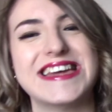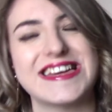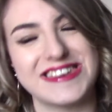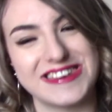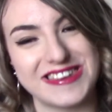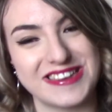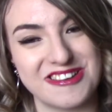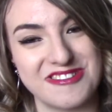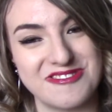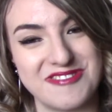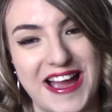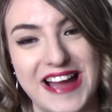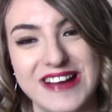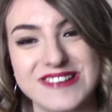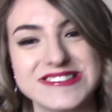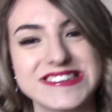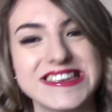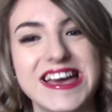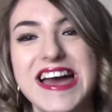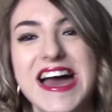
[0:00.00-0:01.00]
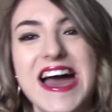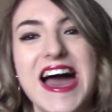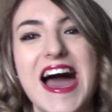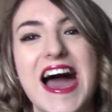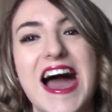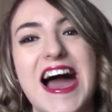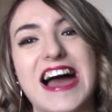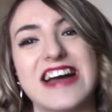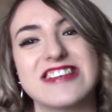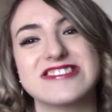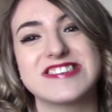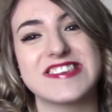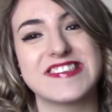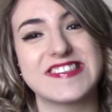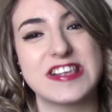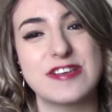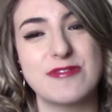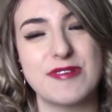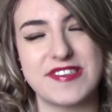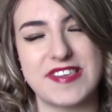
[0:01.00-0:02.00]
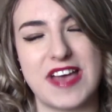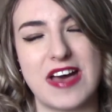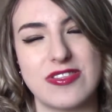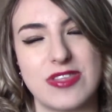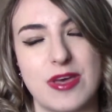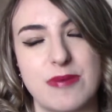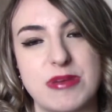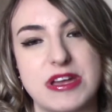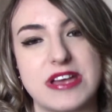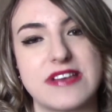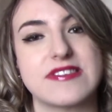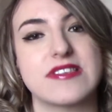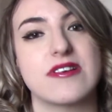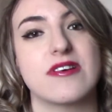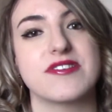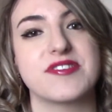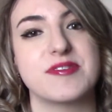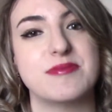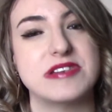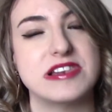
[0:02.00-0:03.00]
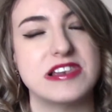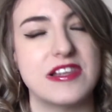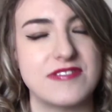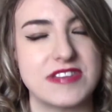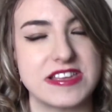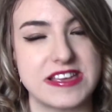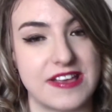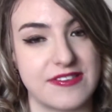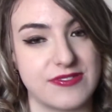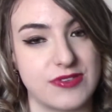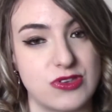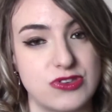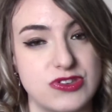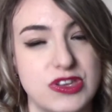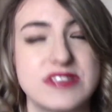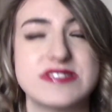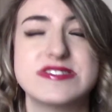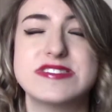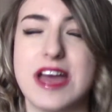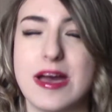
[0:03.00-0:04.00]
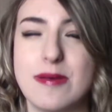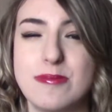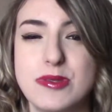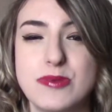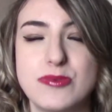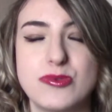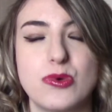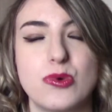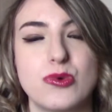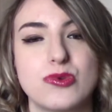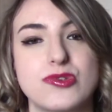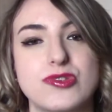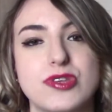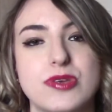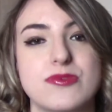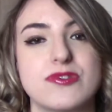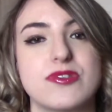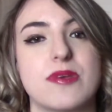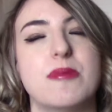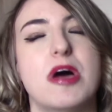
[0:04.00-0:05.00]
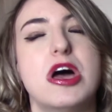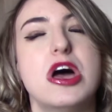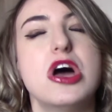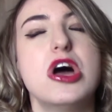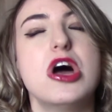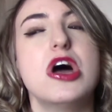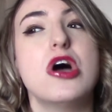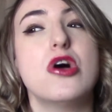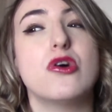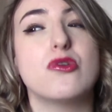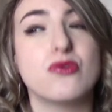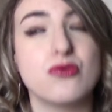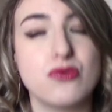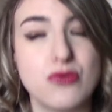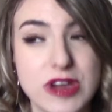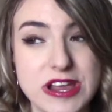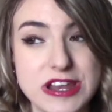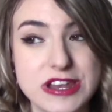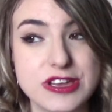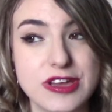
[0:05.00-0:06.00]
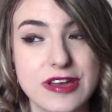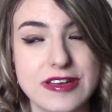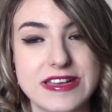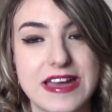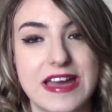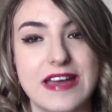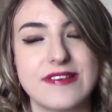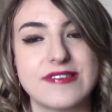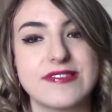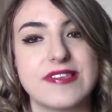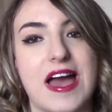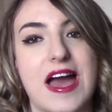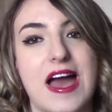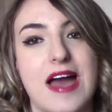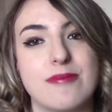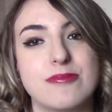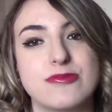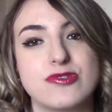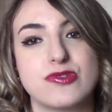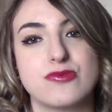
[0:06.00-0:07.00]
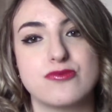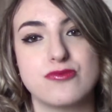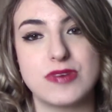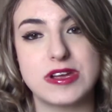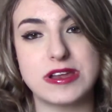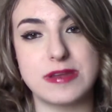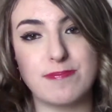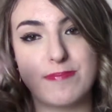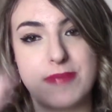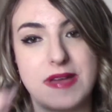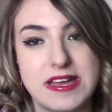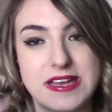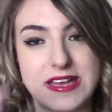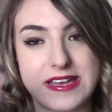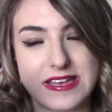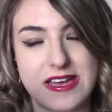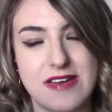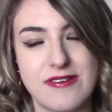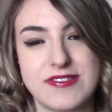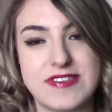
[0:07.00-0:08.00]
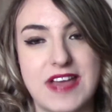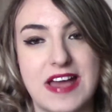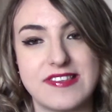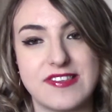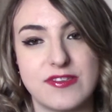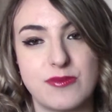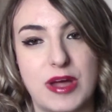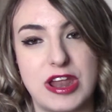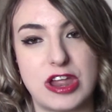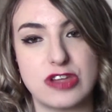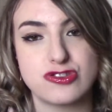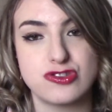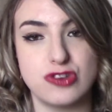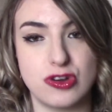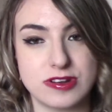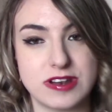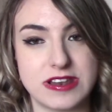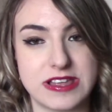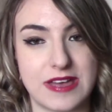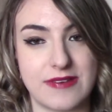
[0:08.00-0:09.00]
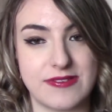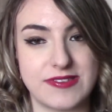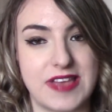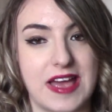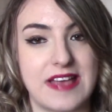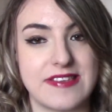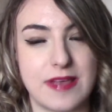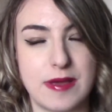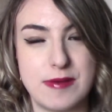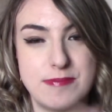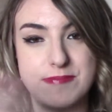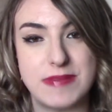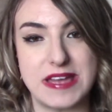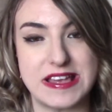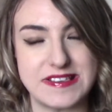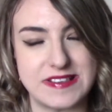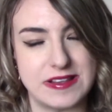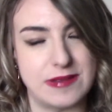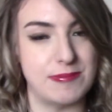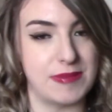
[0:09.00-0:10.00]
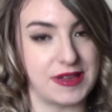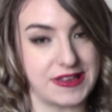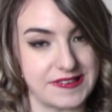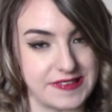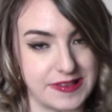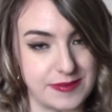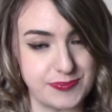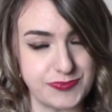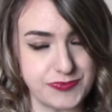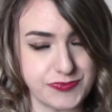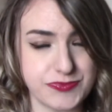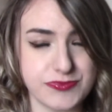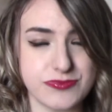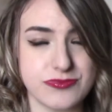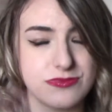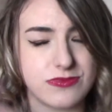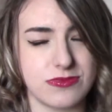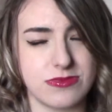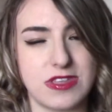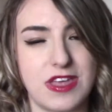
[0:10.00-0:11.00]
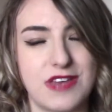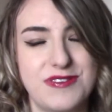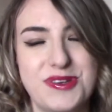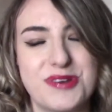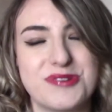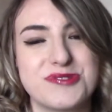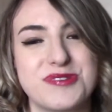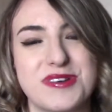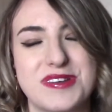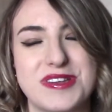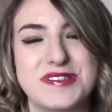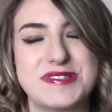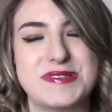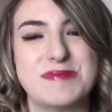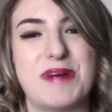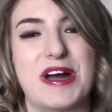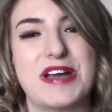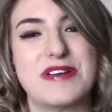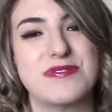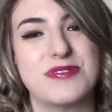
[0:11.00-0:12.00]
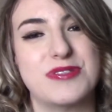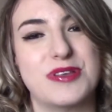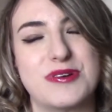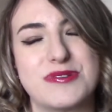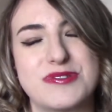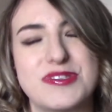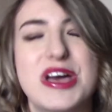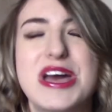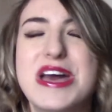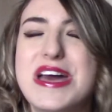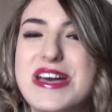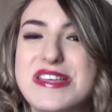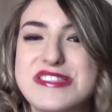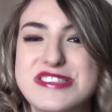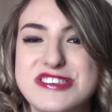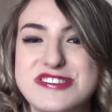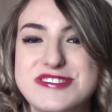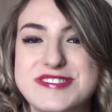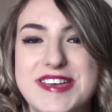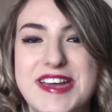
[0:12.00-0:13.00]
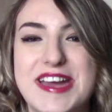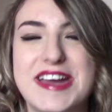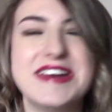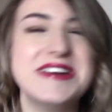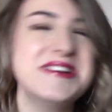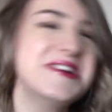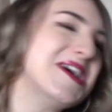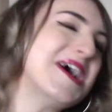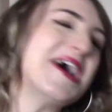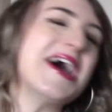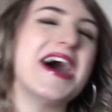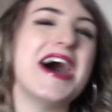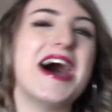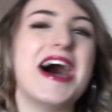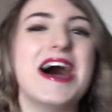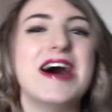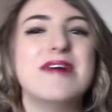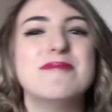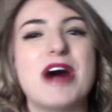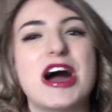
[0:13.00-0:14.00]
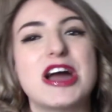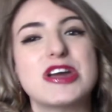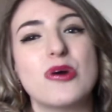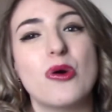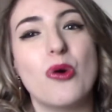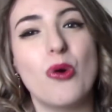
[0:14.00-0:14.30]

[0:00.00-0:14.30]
look around and just see what's out there, because there are some lovely gifts this year. Demon's also doing some really good gifts, some really big gift sets as well, like chocolate gift sets. Amazing. if you're struggling to buy for those this year. I